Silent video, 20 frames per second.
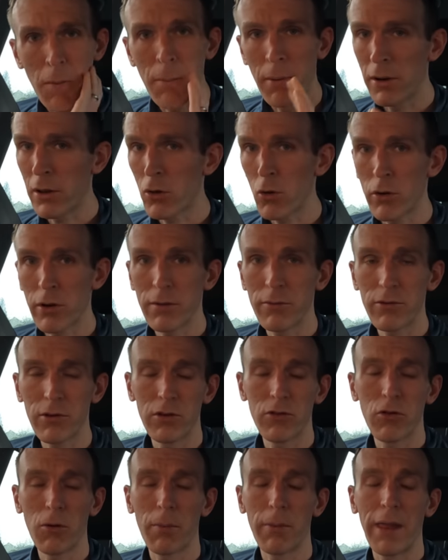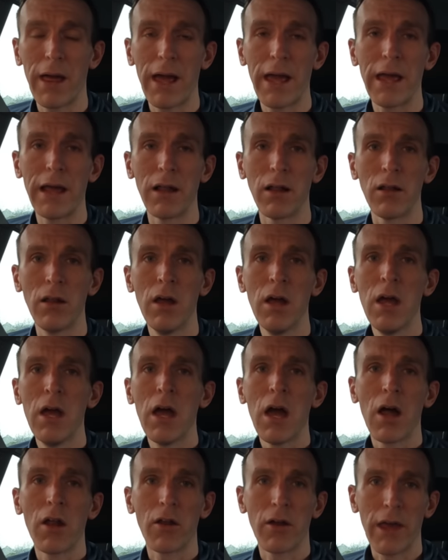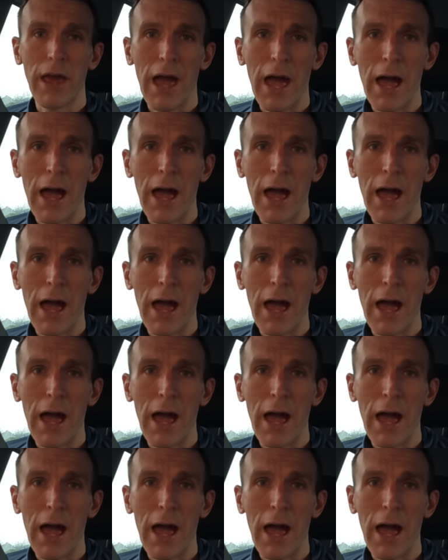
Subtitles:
But I got up to the top of that hill and I